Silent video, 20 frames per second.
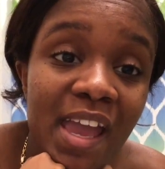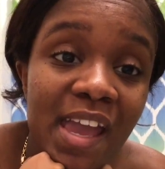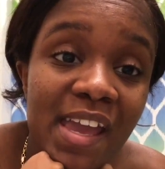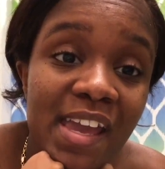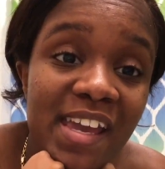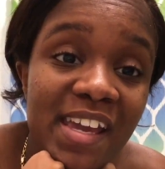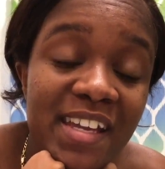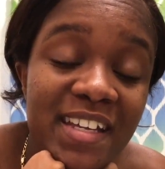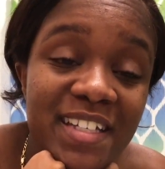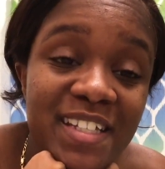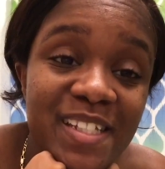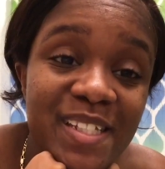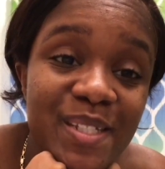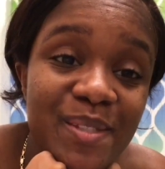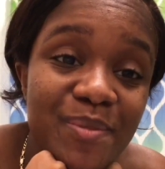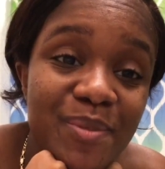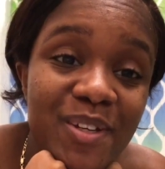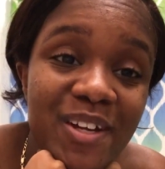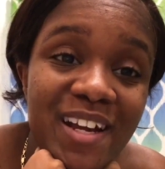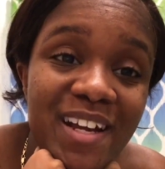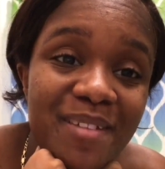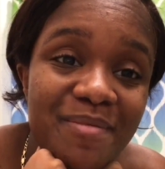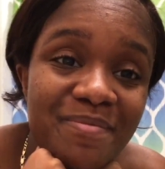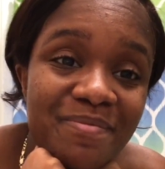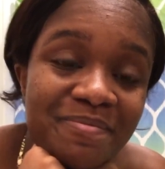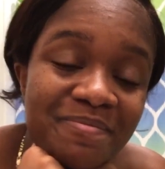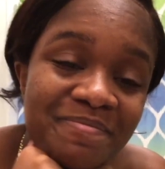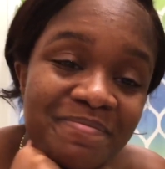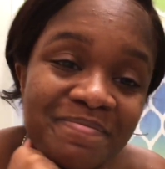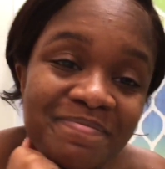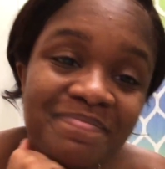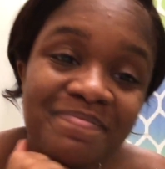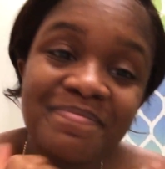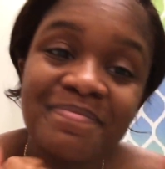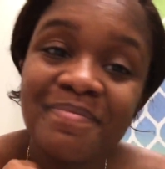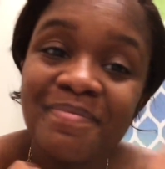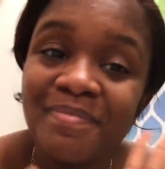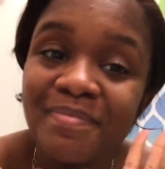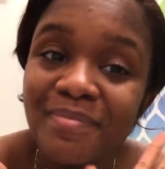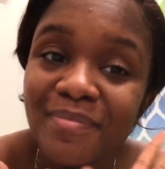and subscribe.
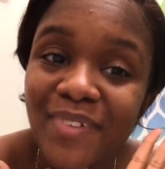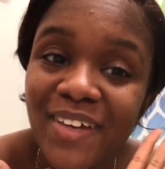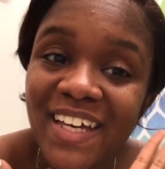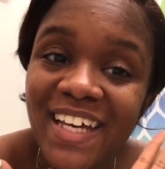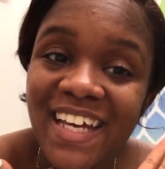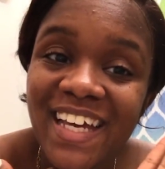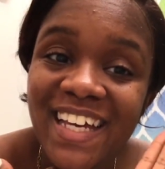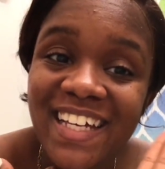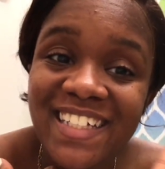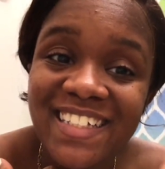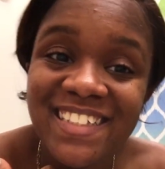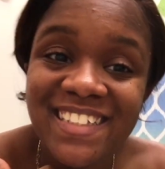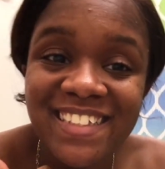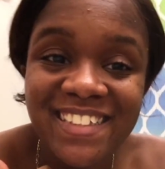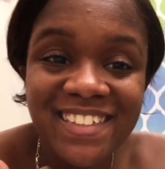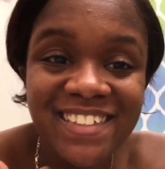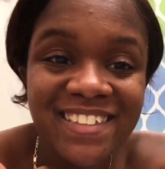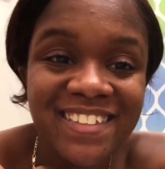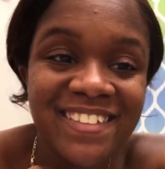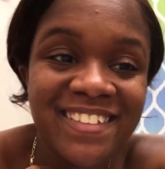Bye guys.